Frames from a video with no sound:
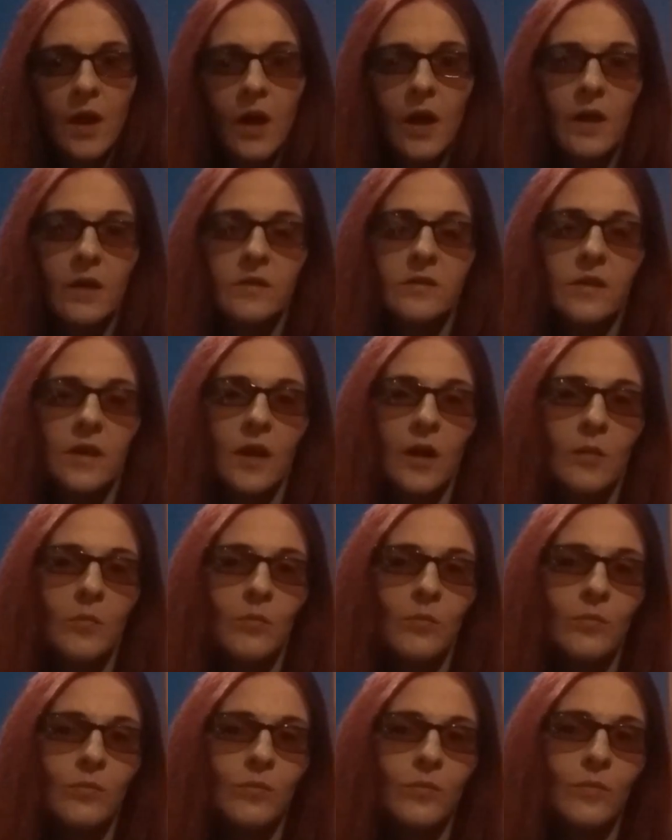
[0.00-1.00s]

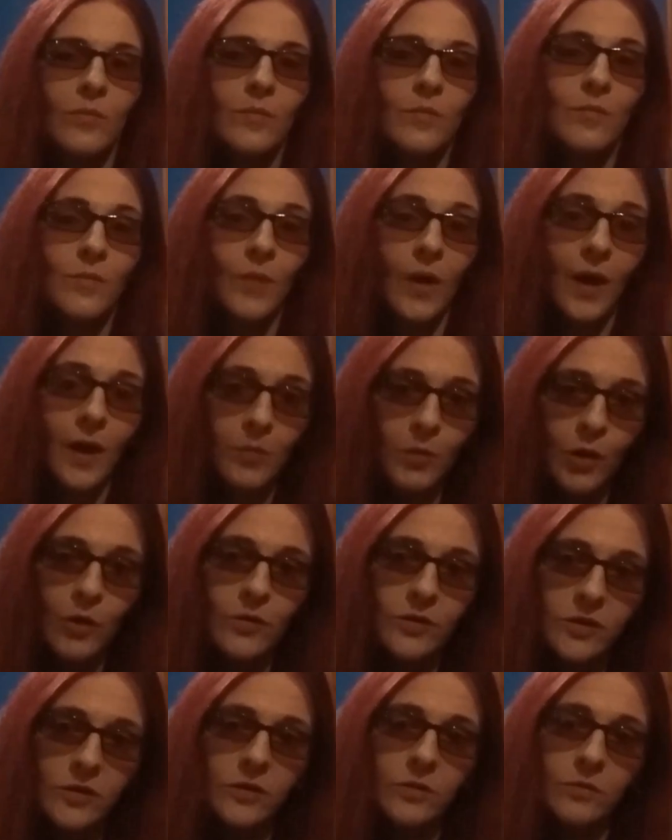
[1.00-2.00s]
And I'm
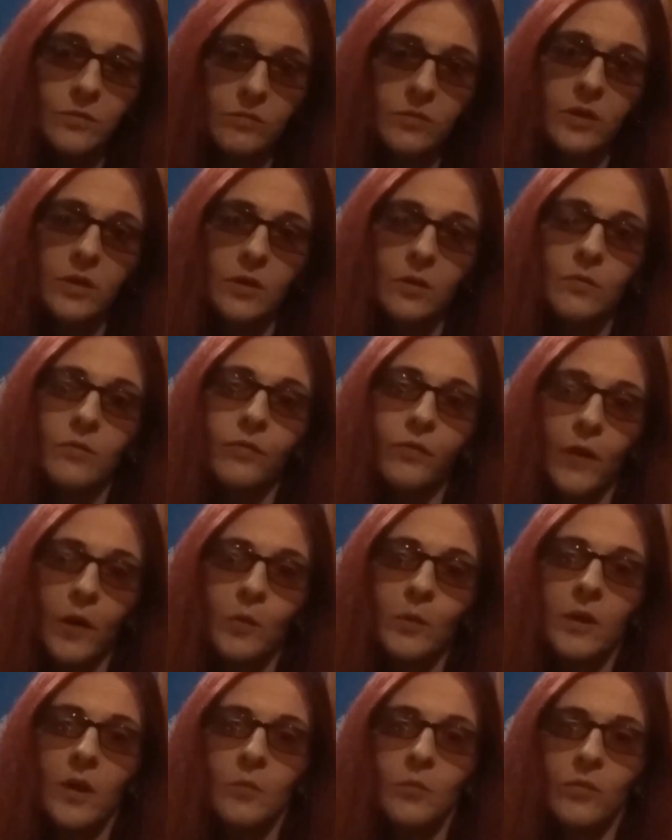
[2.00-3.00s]
going to,
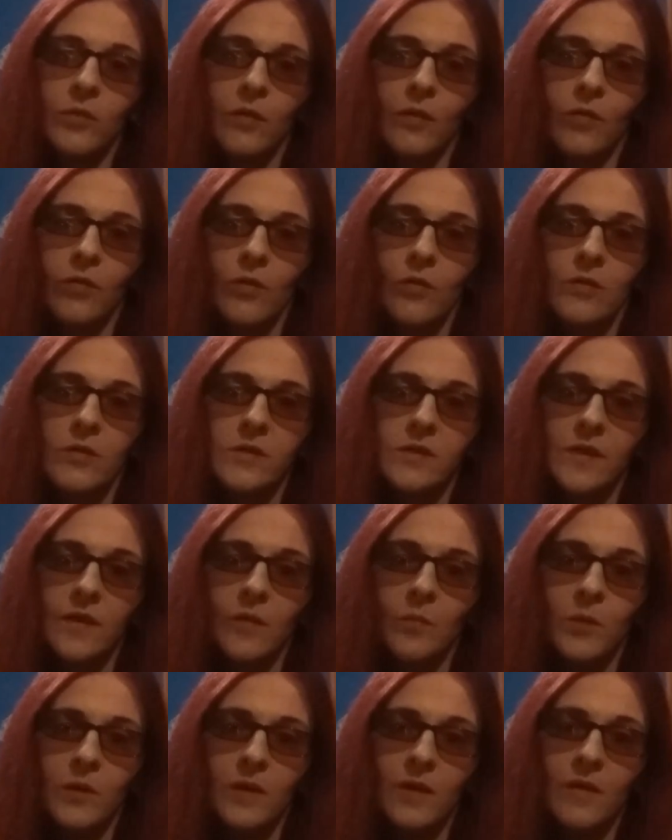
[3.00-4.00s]
follow it up with the
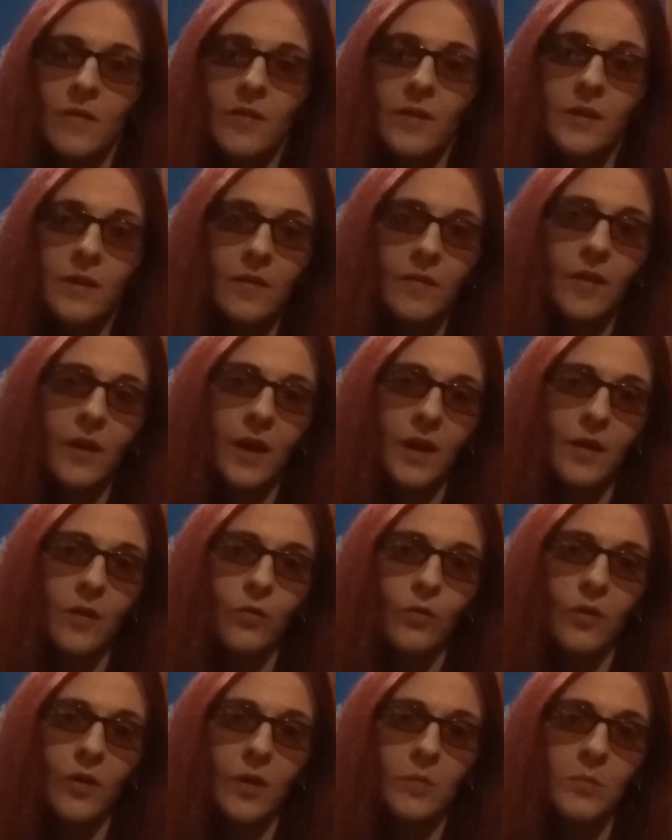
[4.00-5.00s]
authorities because it is a hate
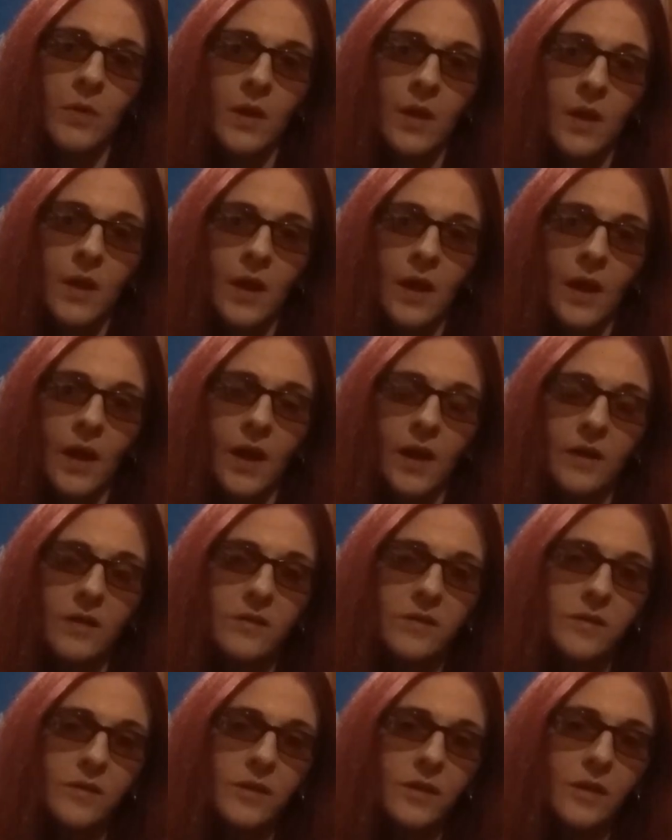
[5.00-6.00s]
crime
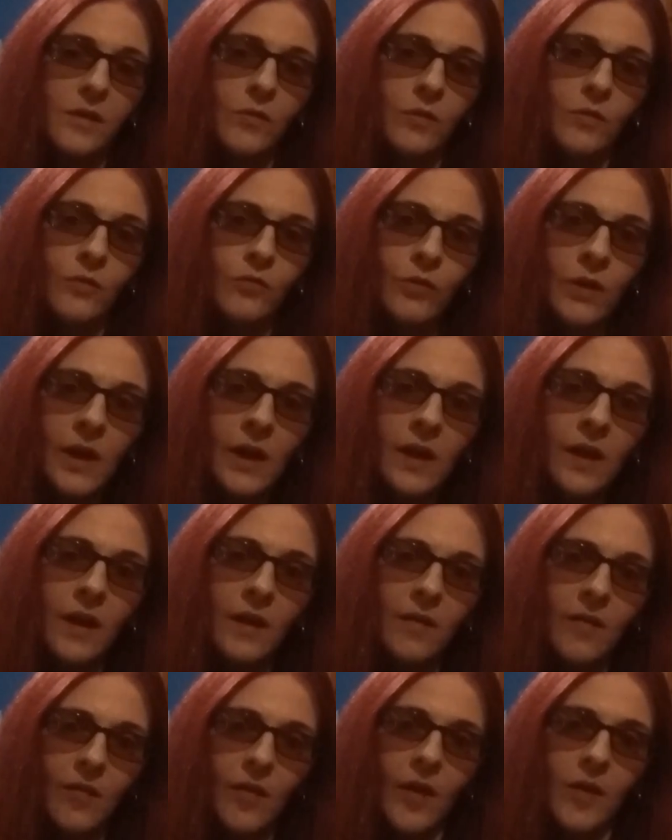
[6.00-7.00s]
and really
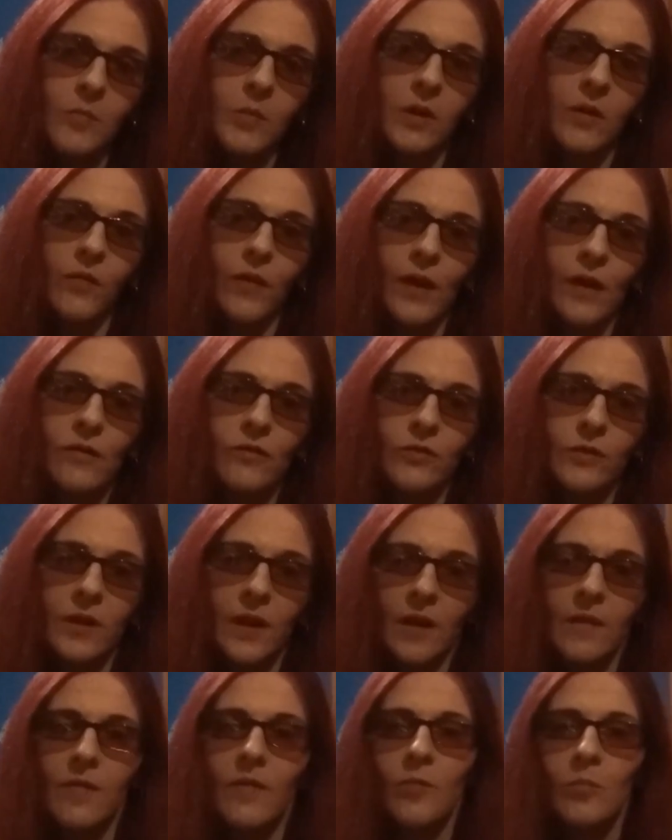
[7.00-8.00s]
incitement of hatred
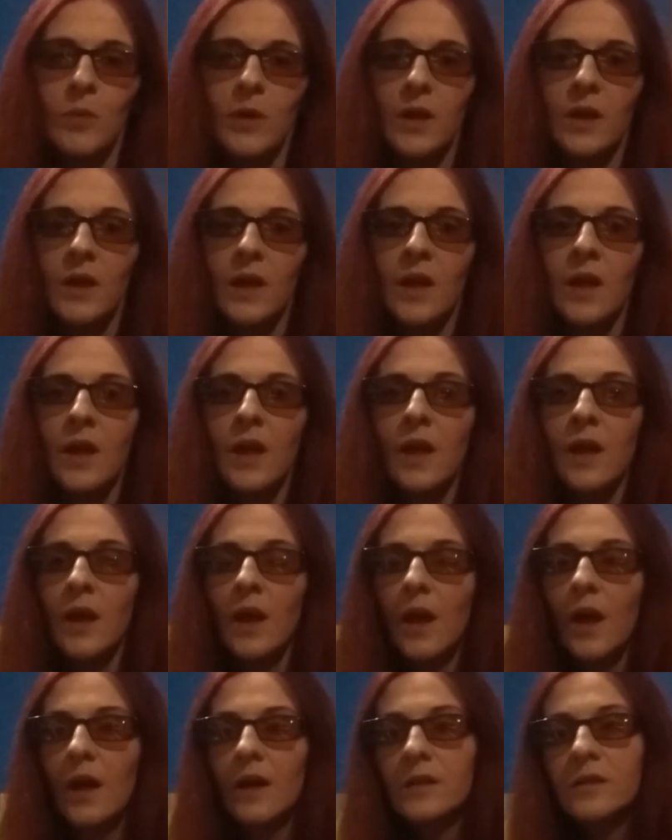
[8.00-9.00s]
against me.
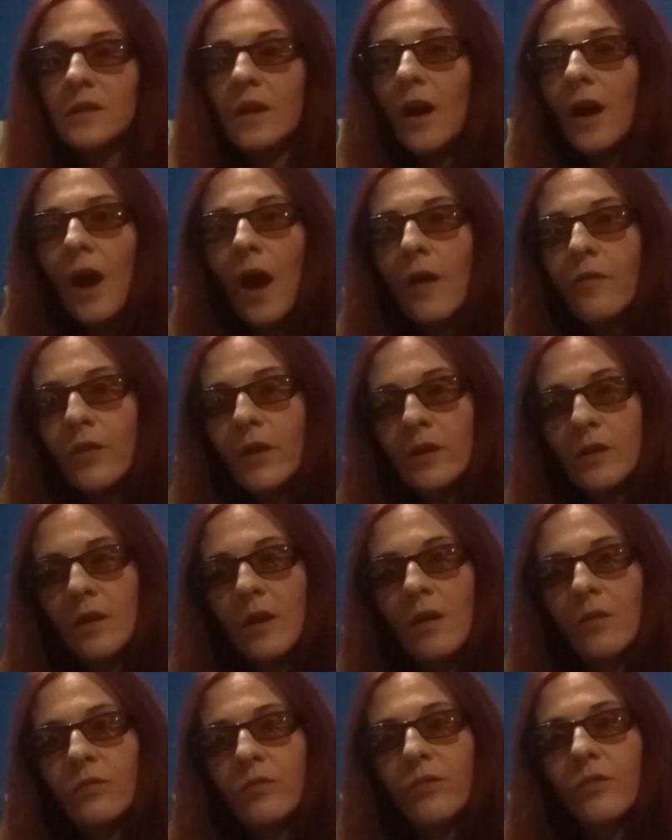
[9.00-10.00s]
And I've had
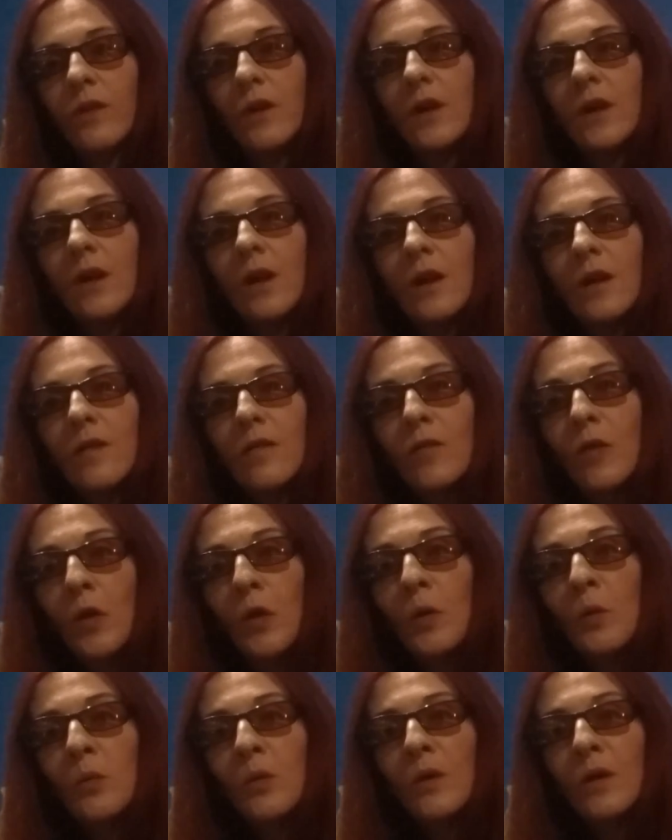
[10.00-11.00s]
enough.
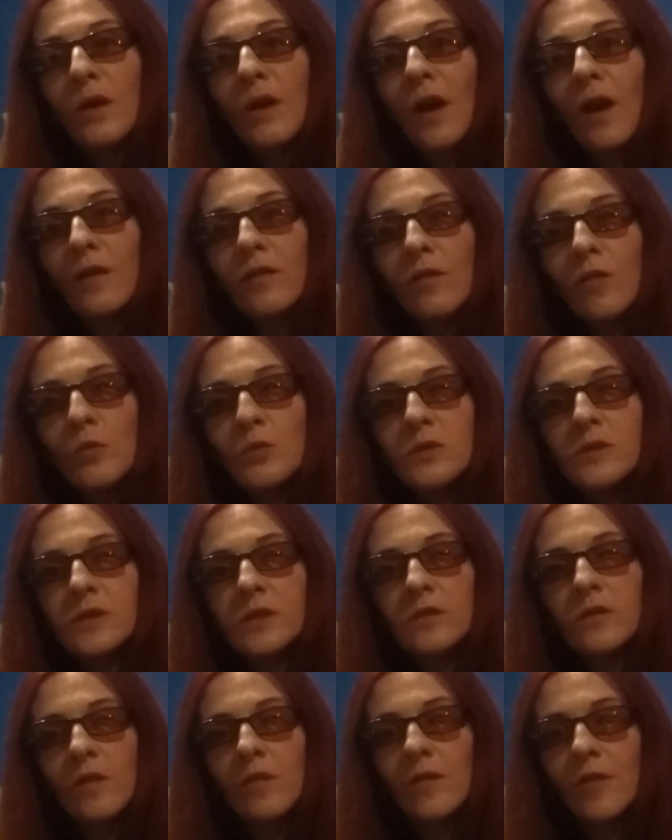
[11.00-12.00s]
So I just wanted
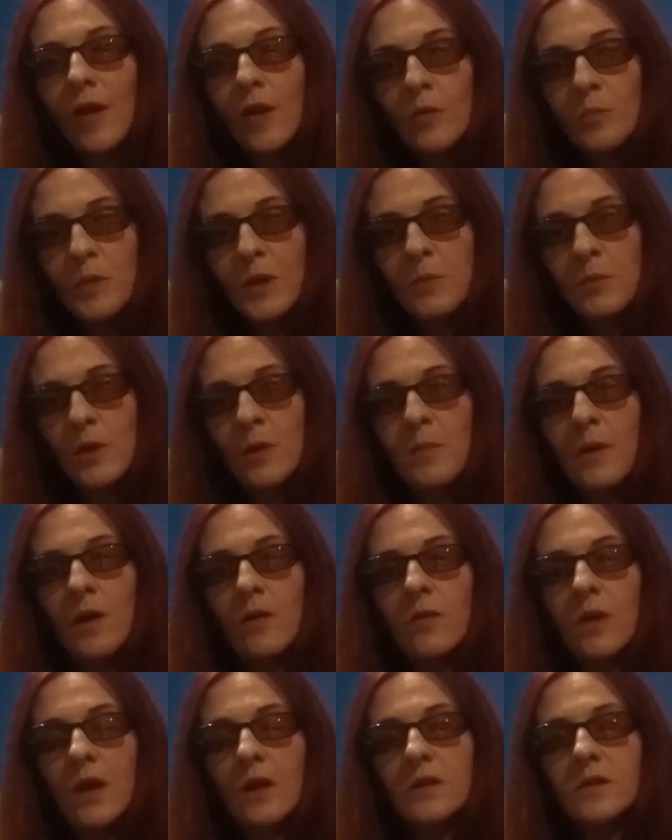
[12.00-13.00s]
to just tell people
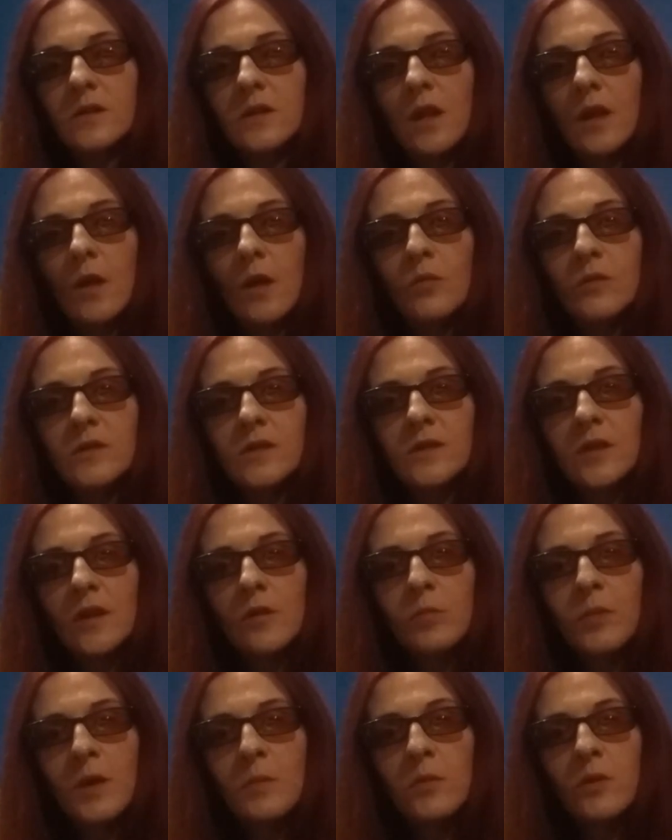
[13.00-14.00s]
about that, and I want to
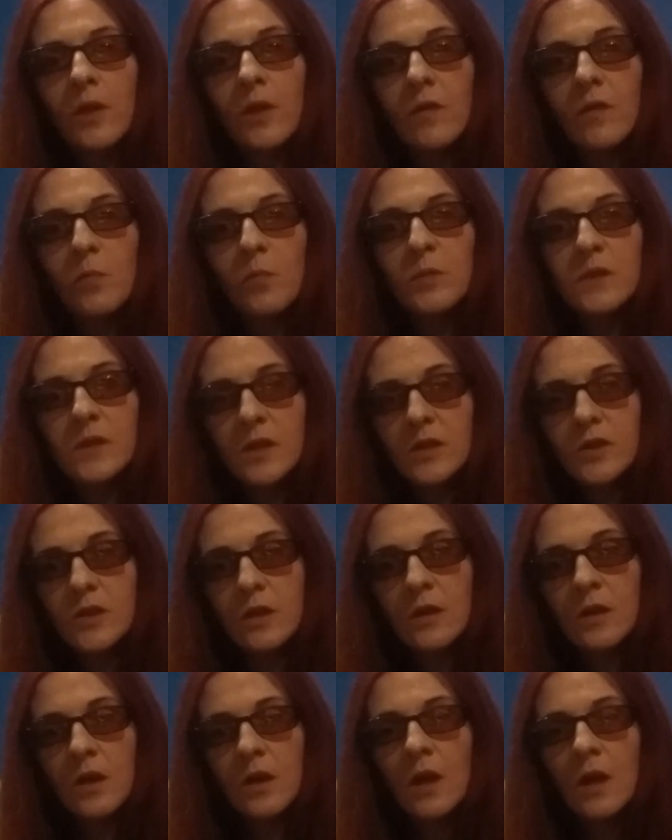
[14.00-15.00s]
tell people that this petition